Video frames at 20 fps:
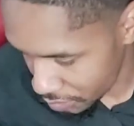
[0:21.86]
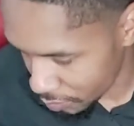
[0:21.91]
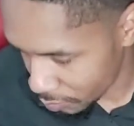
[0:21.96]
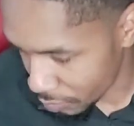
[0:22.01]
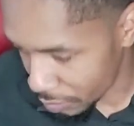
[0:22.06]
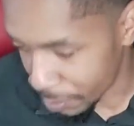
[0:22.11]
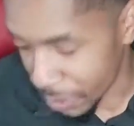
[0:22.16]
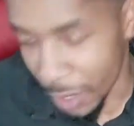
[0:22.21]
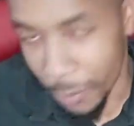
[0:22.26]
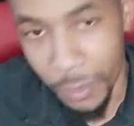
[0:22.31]

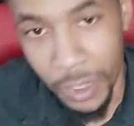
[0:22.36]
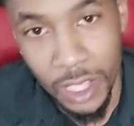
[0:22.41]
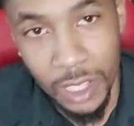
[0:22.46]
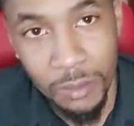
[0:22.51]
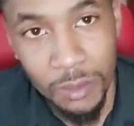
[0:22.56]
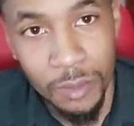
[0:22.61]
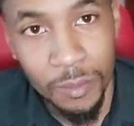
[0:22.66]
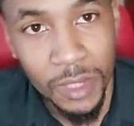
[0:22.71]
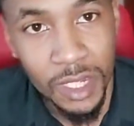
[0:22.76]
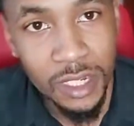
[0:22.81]
with my
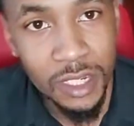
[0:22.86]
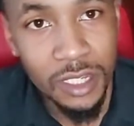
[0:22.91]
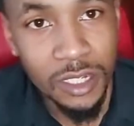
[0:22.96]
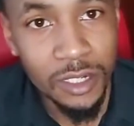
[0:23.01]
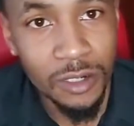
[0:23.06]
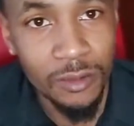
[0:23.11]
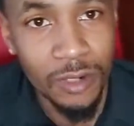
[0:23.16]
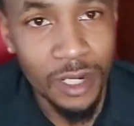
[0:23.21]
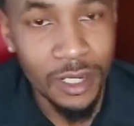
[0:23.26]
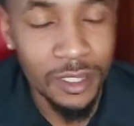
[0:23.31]
baby, my Nina
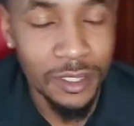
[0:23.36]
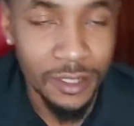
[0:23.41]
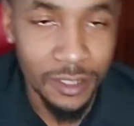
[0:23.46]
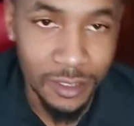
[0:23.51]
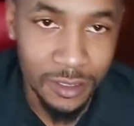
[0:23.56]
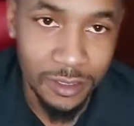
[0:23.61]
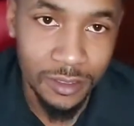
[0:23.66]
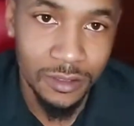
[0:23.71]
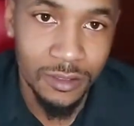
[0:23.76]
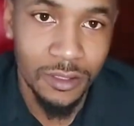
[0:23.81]
right
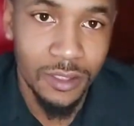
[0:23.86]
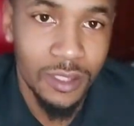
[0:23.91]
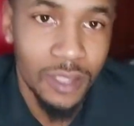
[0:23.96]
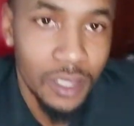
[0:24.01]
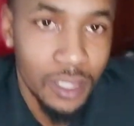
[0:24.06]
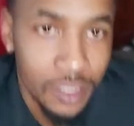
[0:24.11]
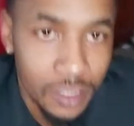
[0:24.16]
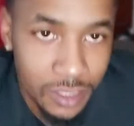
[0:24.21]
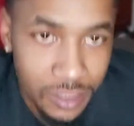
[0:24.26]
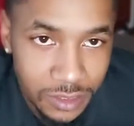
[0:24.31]
here.
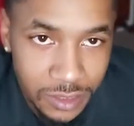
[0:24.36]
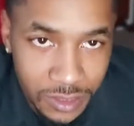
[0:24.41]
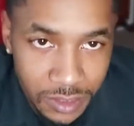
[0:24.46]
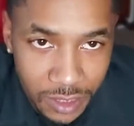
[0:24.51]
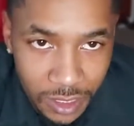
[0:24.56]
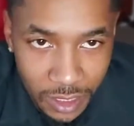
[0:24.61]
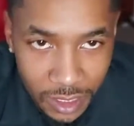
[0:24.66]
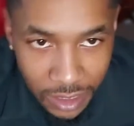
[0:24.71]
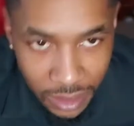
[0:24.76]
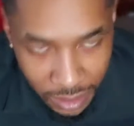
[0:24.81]
This is a
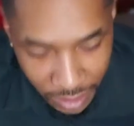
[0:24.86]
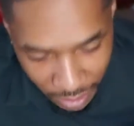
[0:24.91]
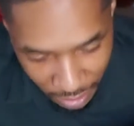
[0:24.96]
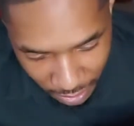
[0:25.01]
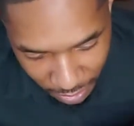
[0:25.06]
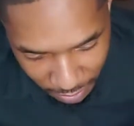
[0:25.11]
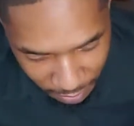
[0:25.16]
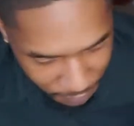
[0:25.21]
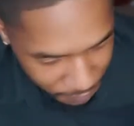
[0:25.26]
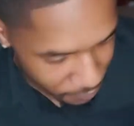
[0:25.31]
heat
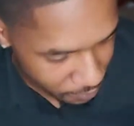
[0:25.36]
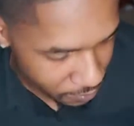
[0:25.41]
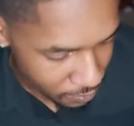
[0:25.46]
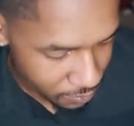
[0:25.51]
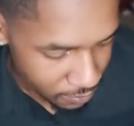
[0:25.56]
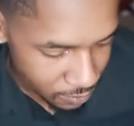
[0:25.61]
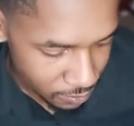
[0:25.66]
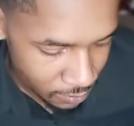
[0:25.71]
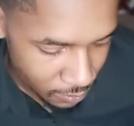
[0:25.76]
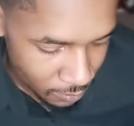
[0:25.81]
gun.
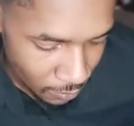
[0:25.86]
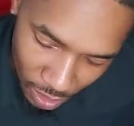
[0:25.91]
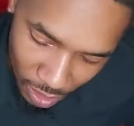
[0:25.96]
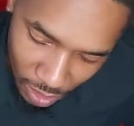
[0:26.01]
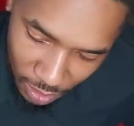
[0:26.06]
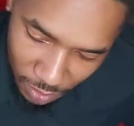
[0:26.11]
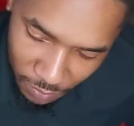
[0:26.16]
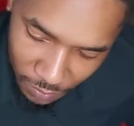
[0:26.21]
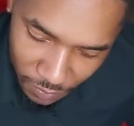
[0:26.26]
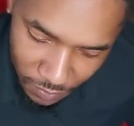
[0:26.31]

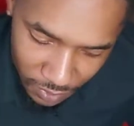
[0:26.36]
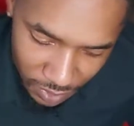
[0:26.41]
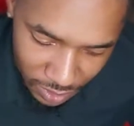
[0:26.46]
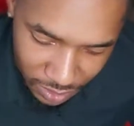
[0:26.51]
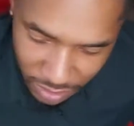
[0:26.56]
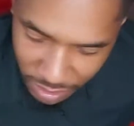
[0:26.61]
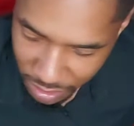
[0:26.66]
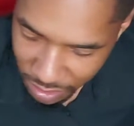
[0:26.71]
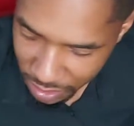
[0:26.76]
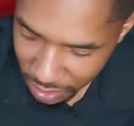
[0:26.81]

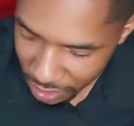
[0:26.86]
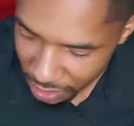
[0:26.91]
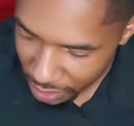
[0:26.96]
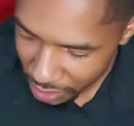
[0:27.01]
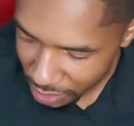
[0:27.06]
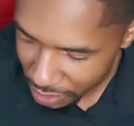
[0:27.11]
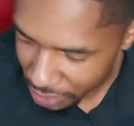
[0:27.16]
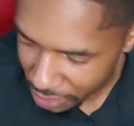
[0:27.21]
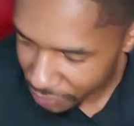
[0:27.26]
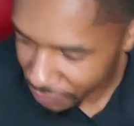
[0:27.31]
This is
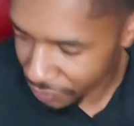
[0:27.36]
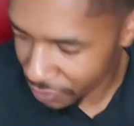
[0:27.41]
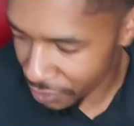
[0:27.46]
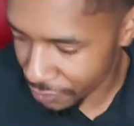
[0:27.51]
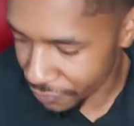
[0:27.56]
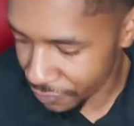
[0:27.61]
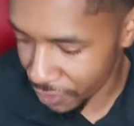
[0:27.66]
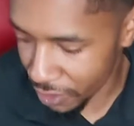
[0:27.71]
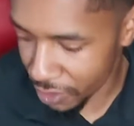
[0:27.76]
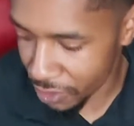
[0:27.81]
good for
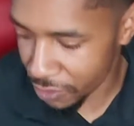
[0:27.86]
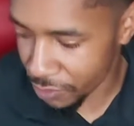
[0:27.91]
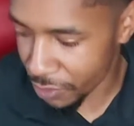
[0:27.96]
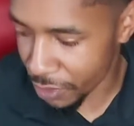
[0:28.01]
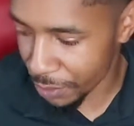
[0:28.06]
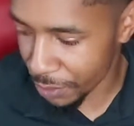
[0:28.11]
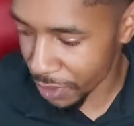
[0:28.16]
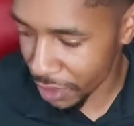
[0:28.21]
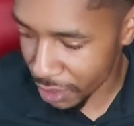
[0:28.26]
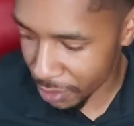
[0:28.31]
phone
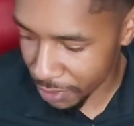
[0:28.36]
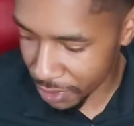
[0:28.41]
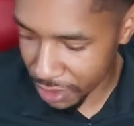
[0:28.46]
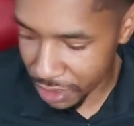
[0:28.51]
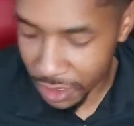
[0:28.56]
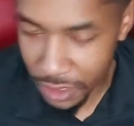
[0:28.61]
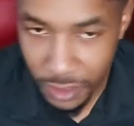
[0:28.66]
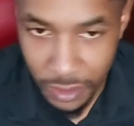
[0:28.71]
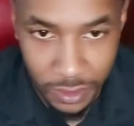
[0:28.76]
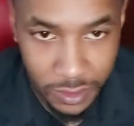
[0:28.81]
repair
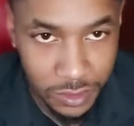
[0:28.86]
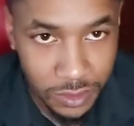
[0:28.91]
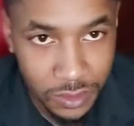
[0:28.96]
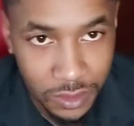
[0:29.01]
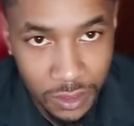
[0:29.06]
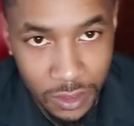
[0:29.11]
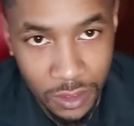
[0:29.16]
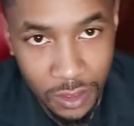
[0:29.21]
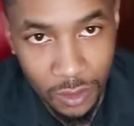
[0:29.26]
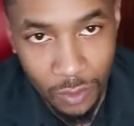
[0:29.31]
because
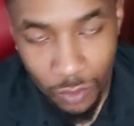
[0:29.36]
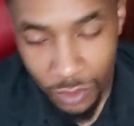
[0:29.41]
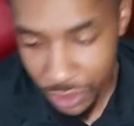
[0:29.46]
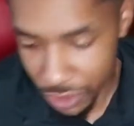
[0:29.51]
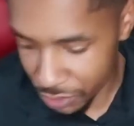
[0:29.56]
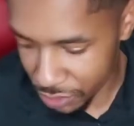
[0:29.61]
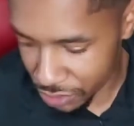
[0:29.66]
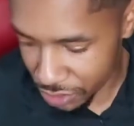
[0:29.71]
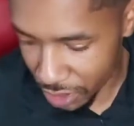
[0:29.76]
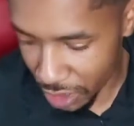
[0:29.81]
when you
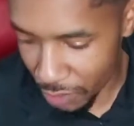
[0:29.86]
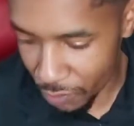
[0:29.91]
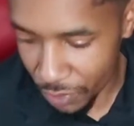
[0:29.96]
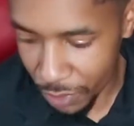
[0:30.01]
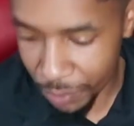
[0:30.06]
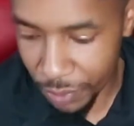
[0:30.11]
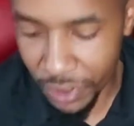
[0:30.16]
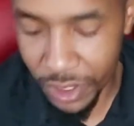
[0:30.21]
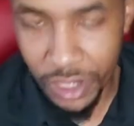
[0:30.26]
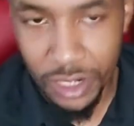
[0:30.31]
start
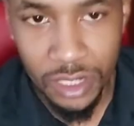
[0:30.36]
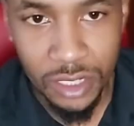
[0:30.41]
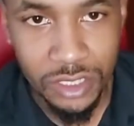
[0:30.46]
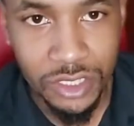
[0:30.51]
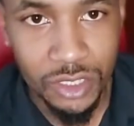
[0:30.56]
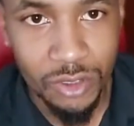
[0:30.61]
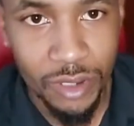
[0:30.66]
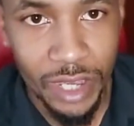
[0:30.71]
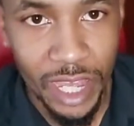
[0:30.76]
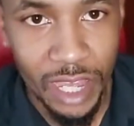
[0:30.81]
repairs,
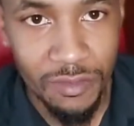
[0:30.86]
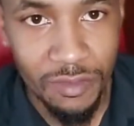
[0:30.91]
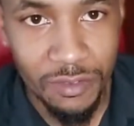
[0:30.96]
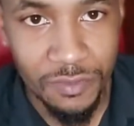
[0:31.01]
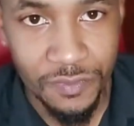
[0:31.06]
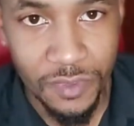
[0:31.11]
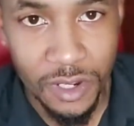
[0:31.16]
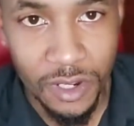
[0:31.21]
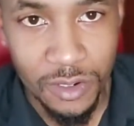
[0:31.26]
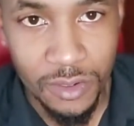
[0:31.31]
you'll have a
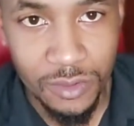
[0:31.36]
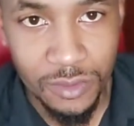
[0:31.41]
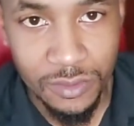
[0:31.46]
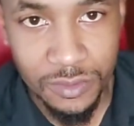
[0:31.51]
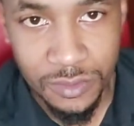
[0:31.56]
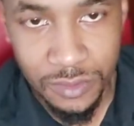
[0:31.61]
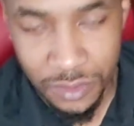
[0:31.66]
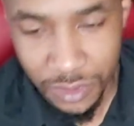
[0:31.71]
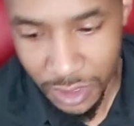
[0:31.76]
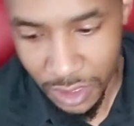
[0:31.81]
phone
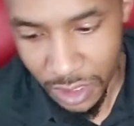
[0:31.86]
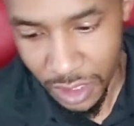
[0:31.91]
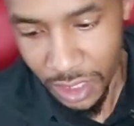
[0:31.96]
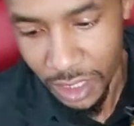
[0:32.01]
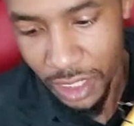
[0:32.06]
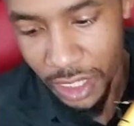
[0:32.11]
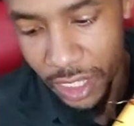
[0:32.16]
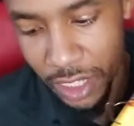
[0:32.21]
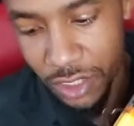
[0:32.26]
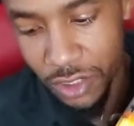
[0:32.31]

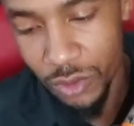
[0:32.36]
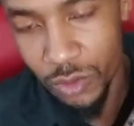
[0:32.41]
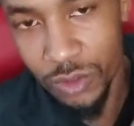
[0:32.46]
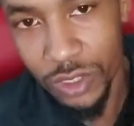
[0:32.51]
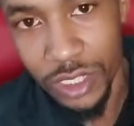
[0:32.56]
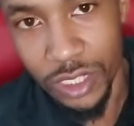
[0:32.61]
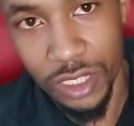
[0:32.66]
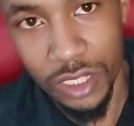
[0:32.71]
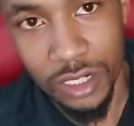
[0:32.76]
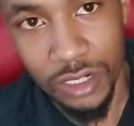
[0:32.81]
and you
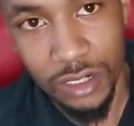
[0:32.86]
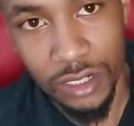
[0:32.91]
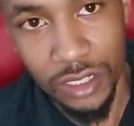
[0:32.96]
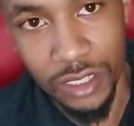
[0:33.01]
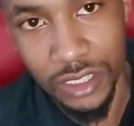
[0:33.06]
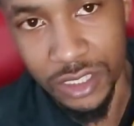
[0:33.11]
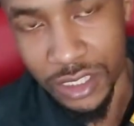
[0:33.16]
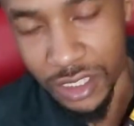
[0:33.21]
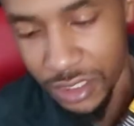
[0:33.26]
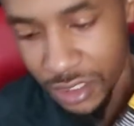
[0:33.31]
can literally
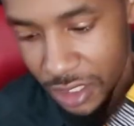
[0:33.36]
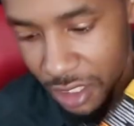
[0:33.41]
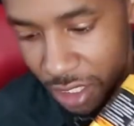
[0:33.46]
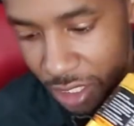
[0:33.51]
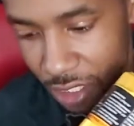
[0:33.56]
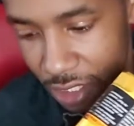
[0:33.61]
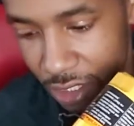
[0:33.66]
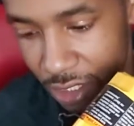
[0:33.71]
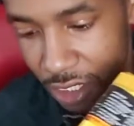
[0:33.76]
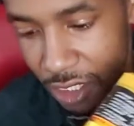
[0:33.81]
just
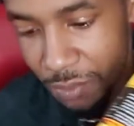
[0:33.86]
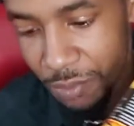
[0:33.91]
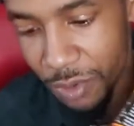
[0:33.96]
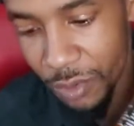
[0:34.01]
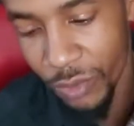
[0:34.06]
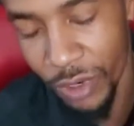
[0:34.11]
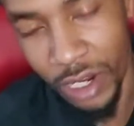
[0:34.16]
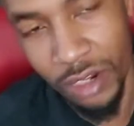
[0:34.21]
heat up around